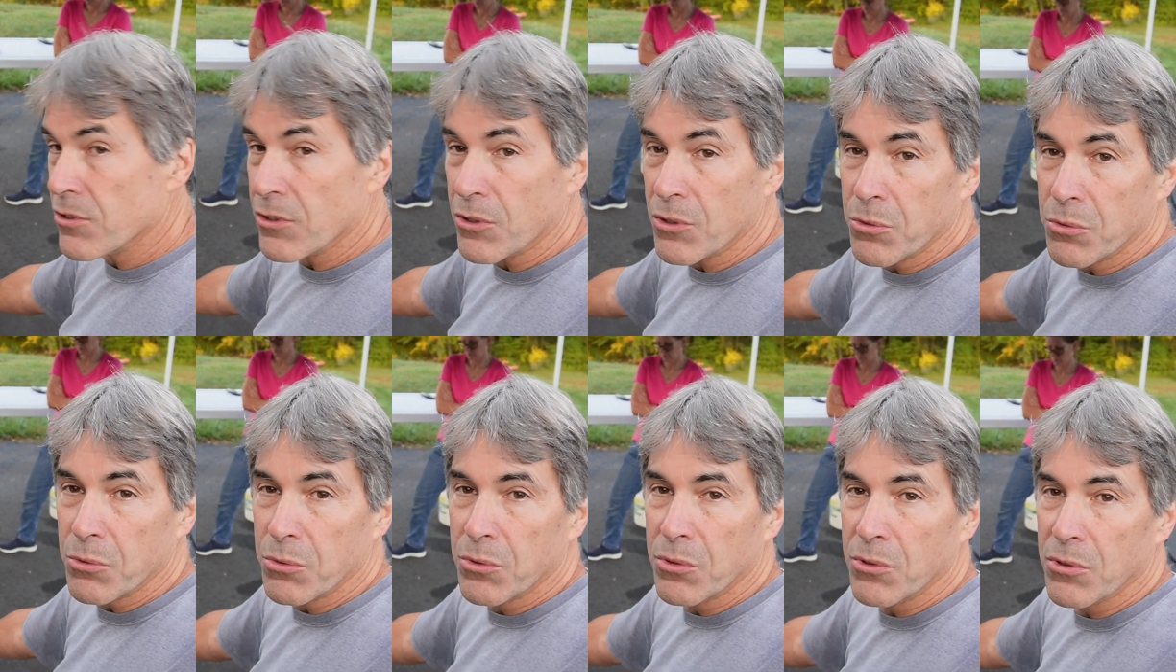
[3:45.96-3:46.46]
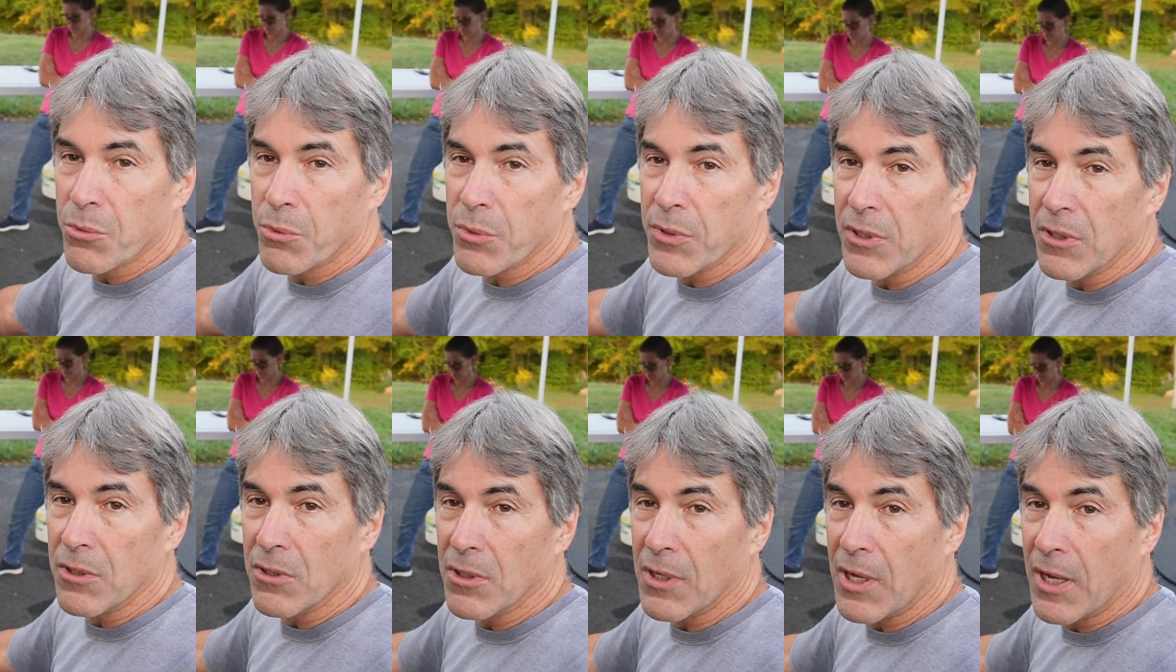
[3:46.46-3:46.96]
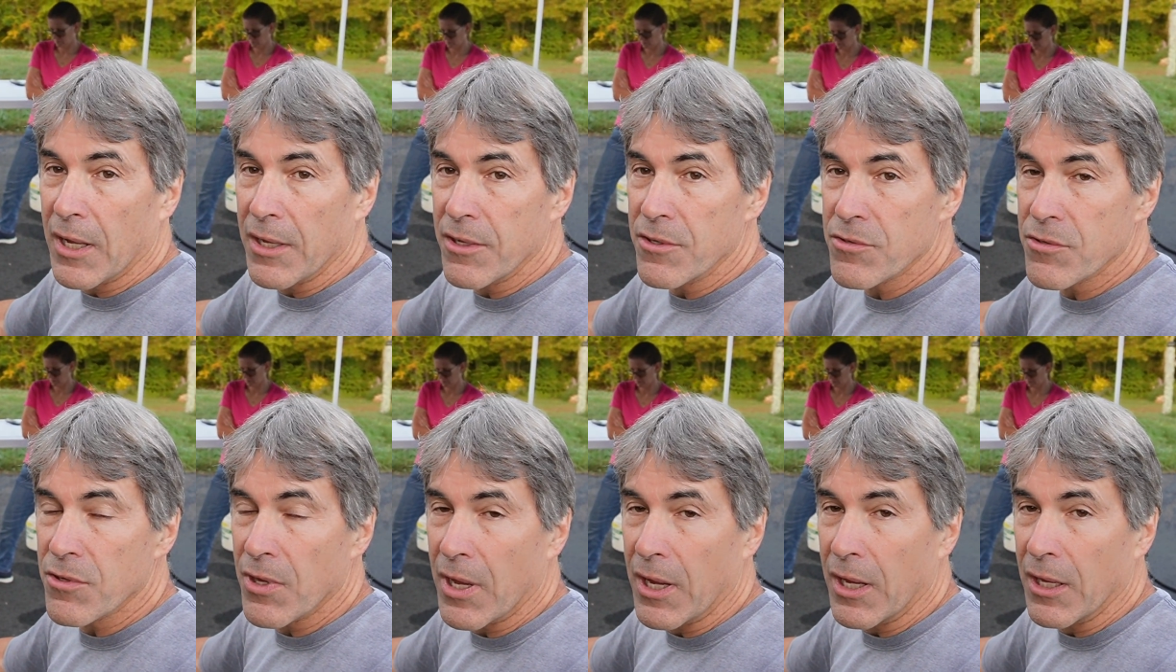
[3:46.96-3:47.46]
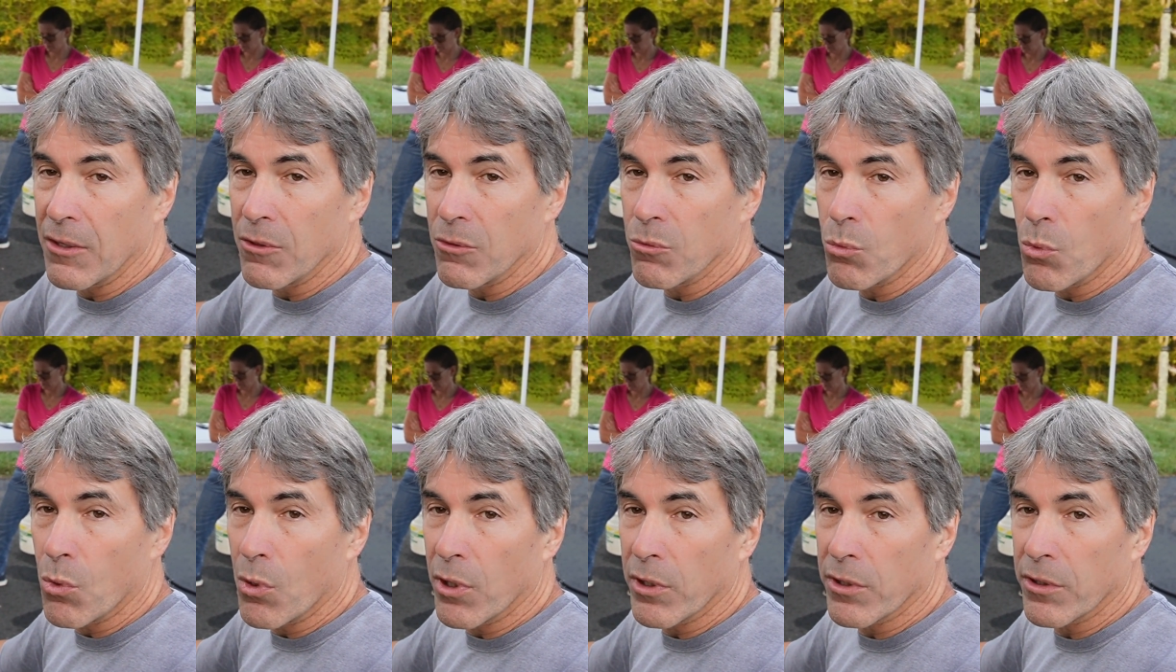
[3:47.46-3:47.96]
a cooler with a little ice and
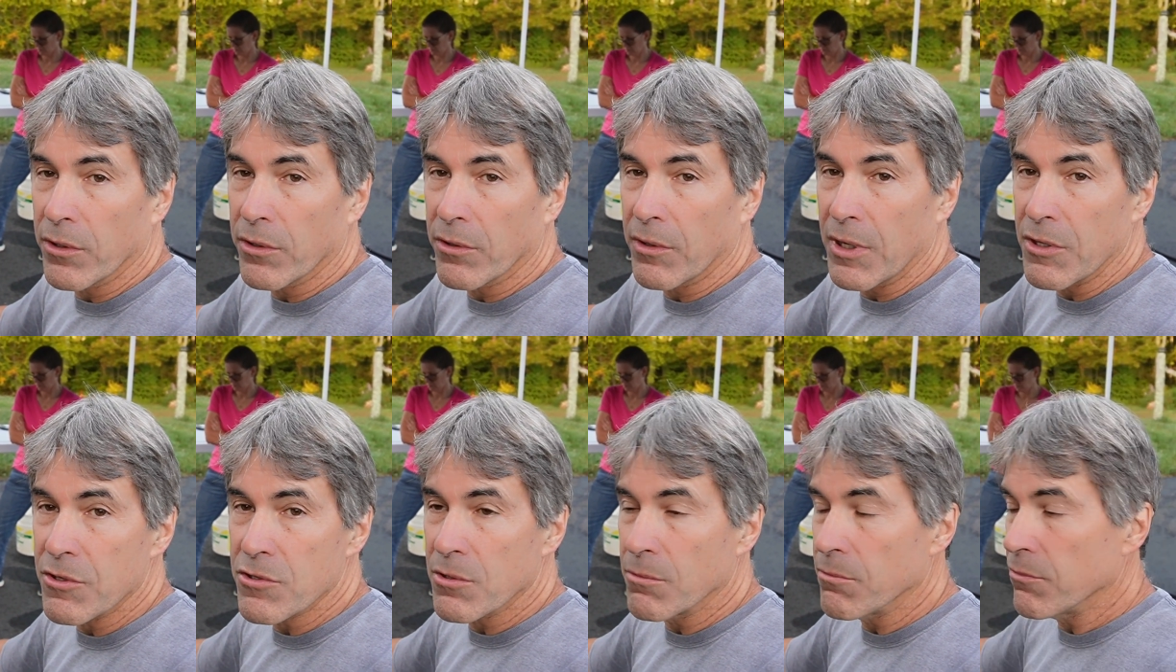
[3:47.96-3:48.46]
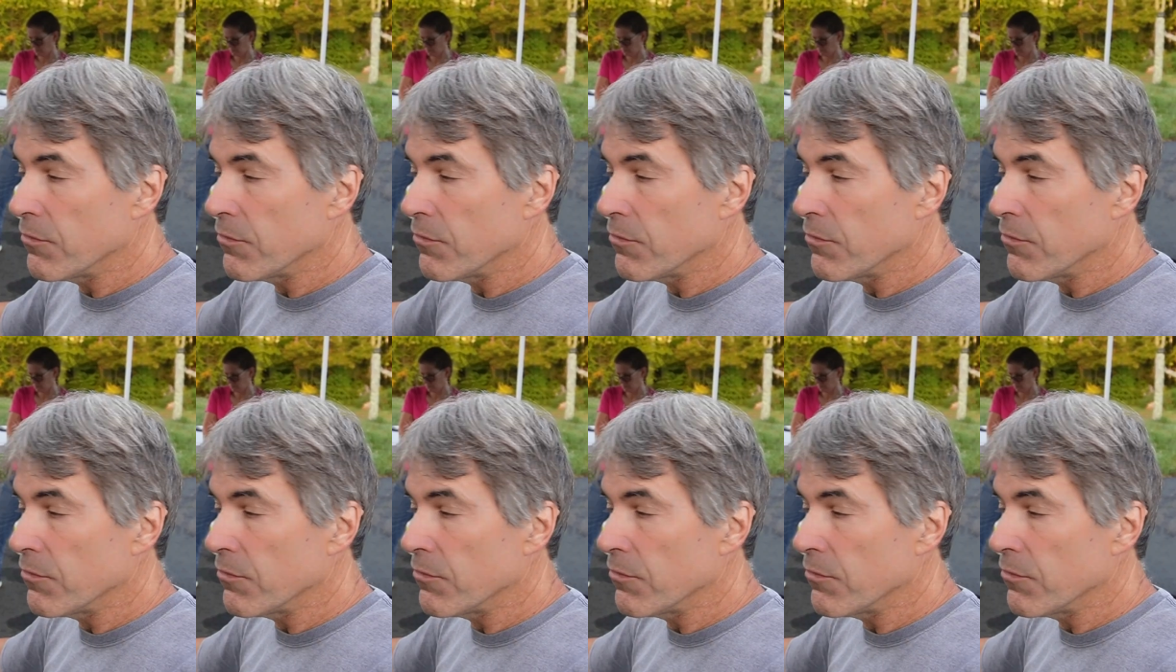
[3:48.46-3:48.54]
water and some